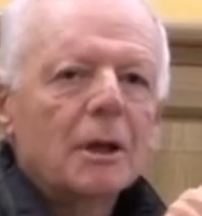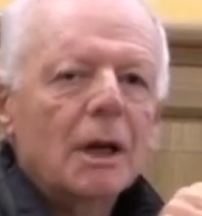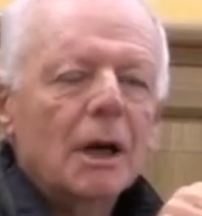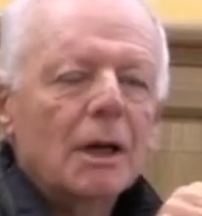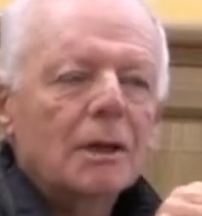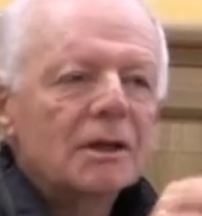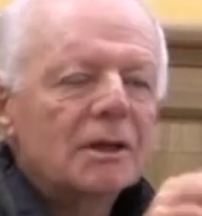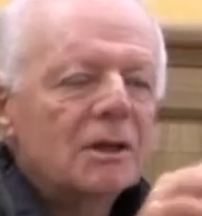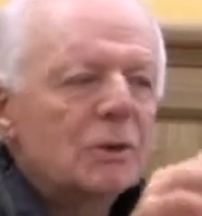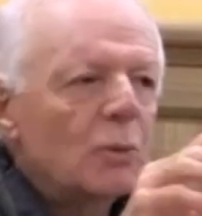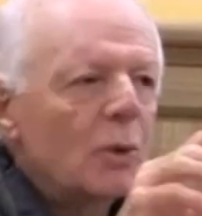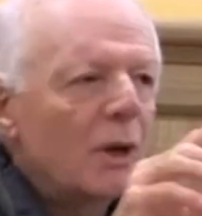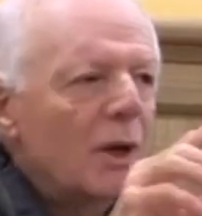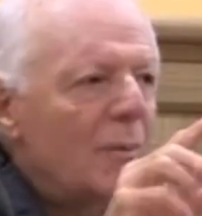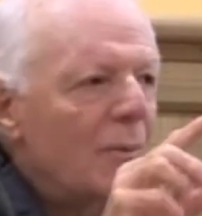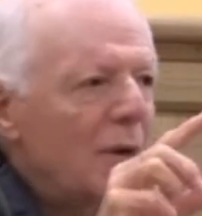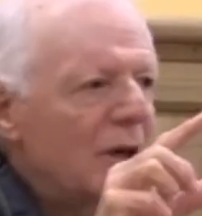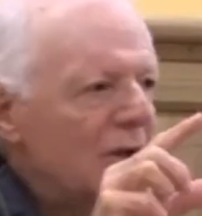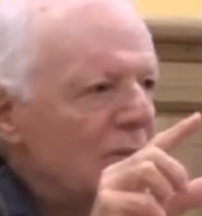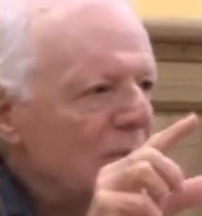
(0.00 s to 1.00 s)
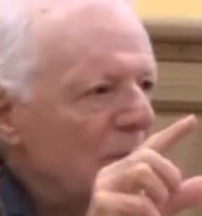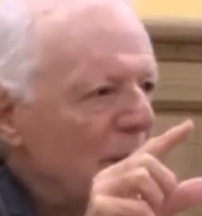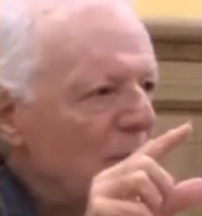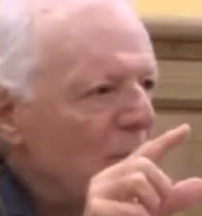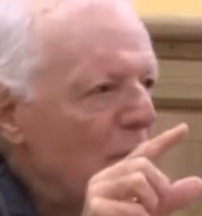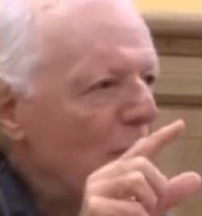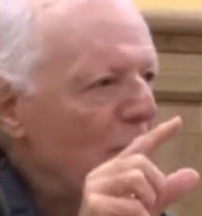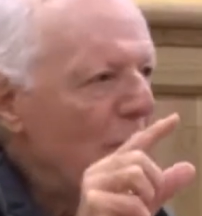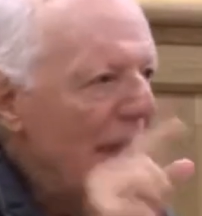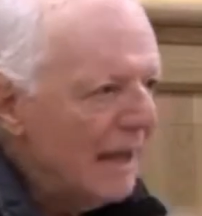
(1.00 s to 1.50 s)
And this is where most
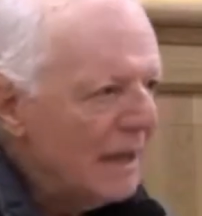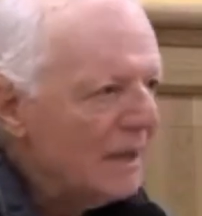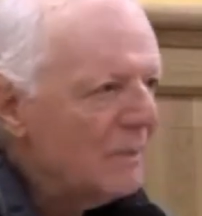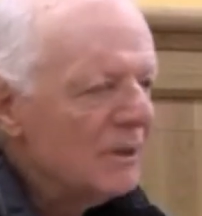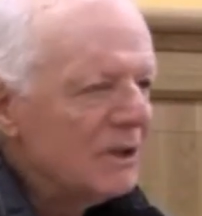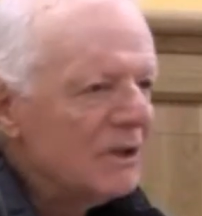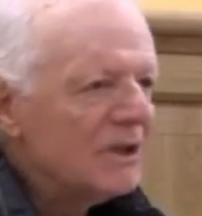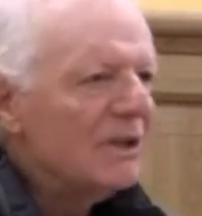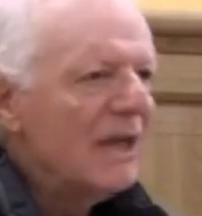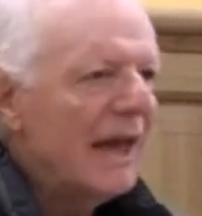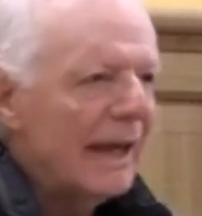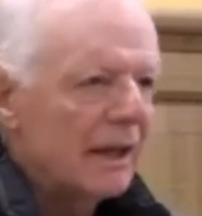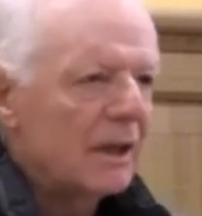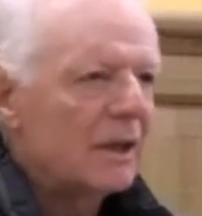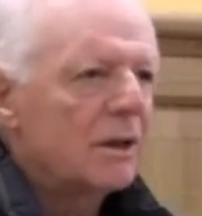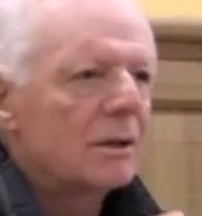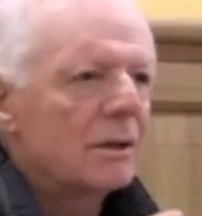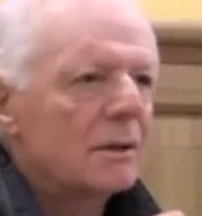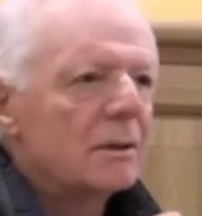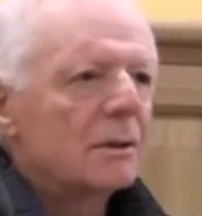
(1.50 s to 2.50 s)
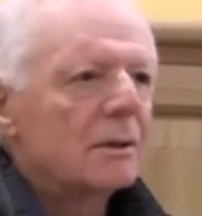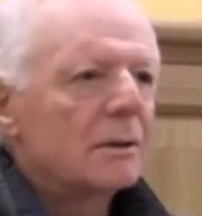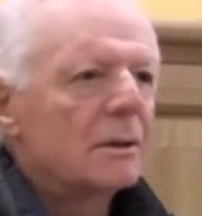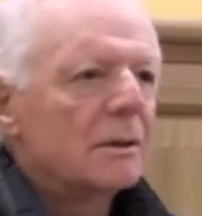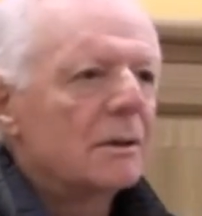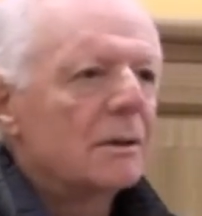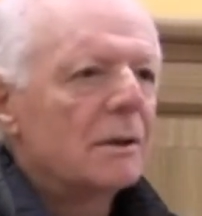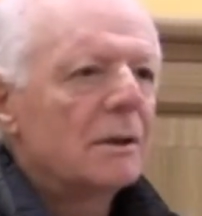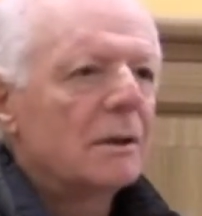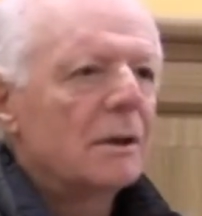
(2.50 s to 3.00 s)
people make a mistake.
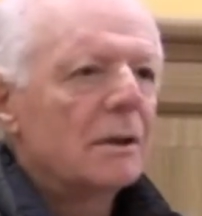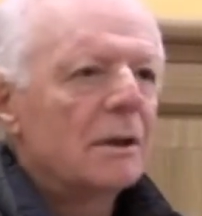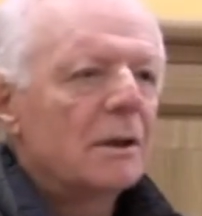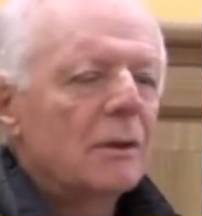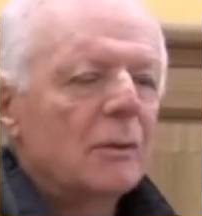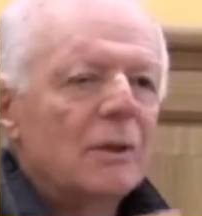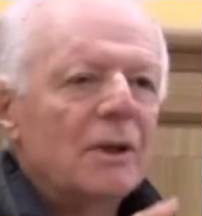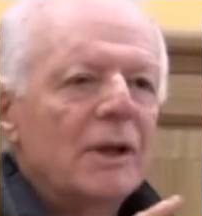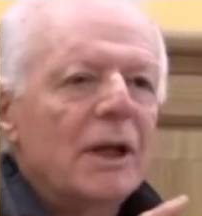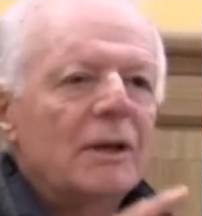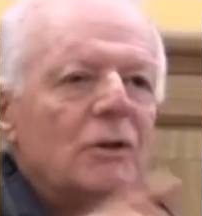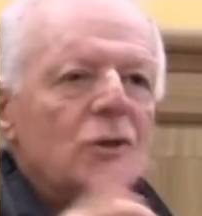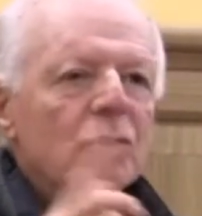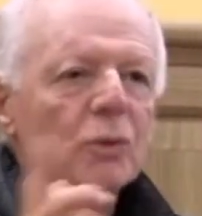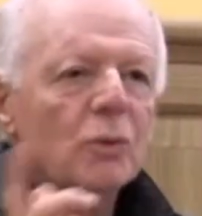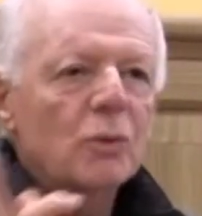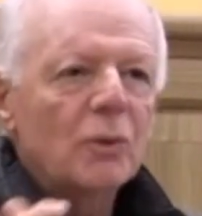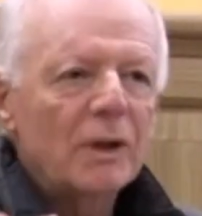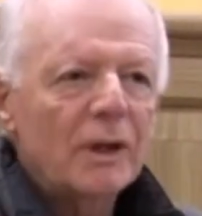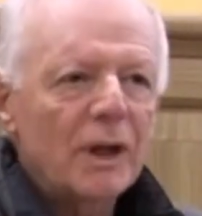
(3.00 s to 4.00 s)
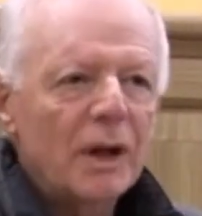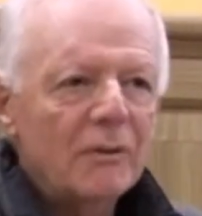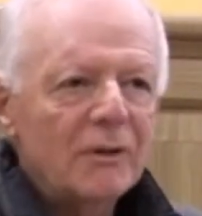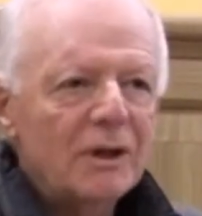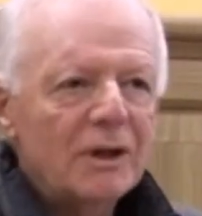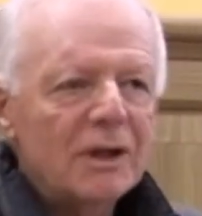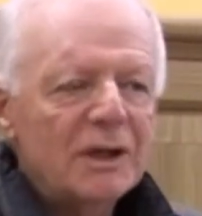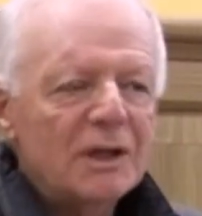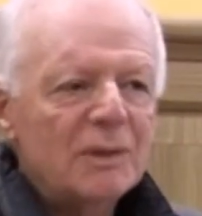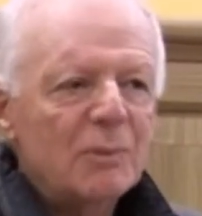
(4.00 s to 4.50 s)
When they
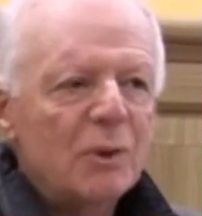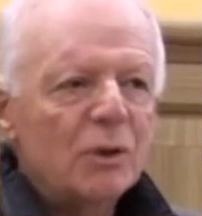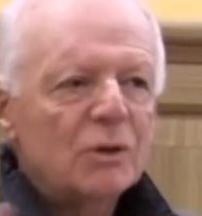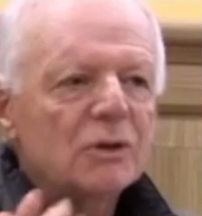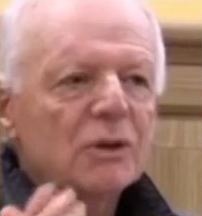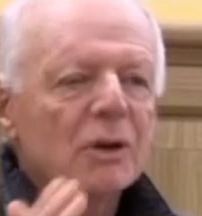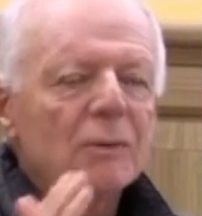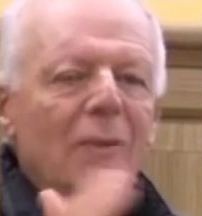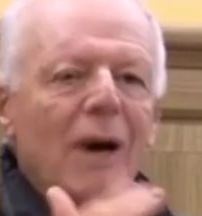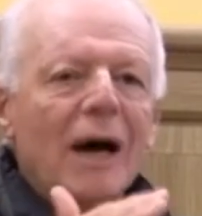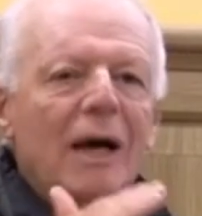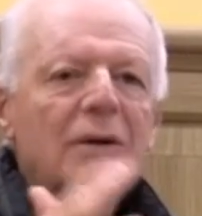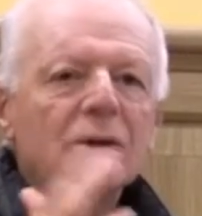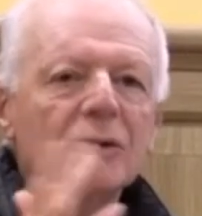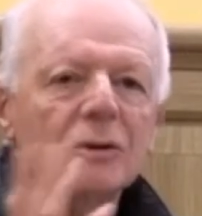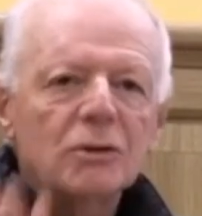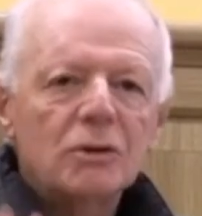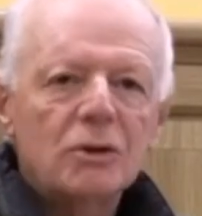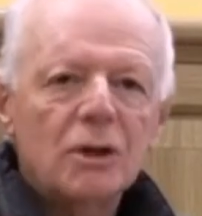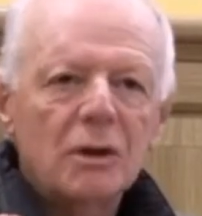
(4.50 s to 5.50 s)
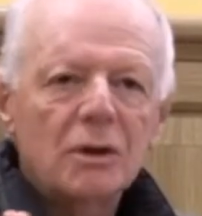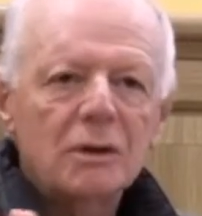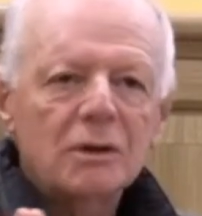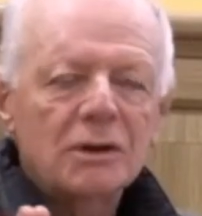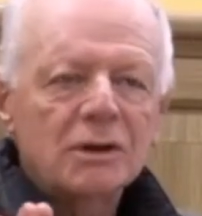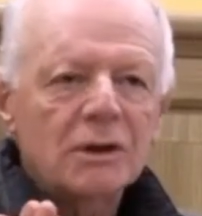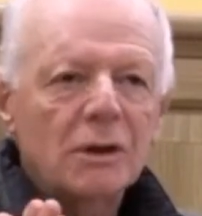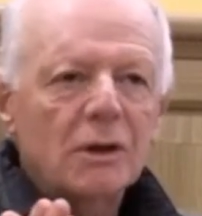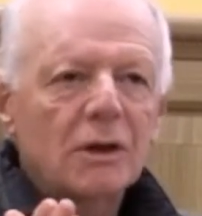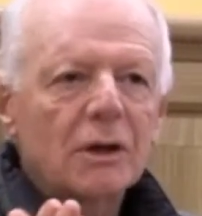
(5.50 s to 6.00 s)
read these books on mind control and
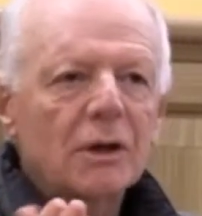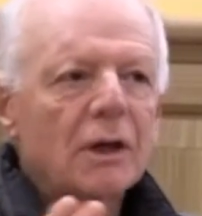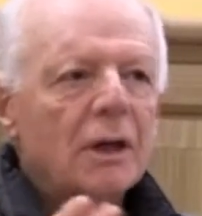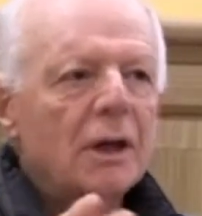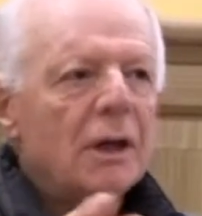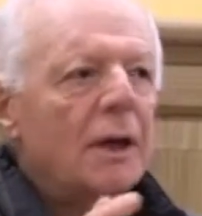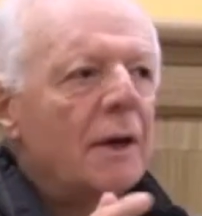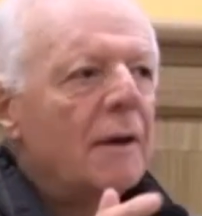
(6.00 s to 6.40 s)
so on,